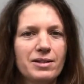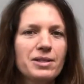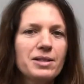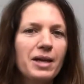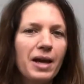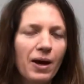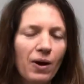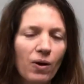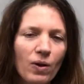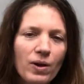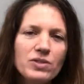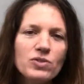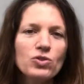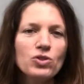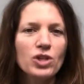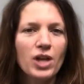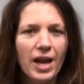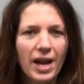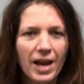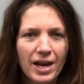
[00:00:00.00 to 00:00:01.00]
scale has
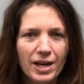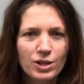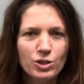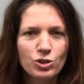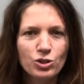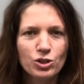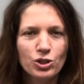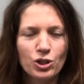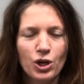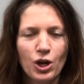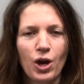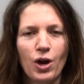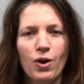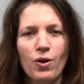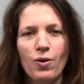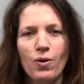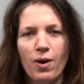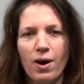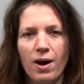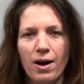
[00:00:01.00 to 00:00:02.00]
changed.
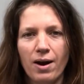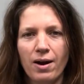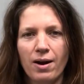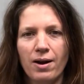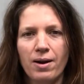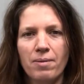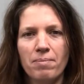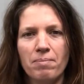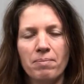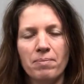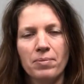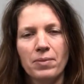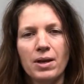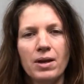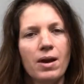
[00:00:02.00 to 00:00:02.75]
I'm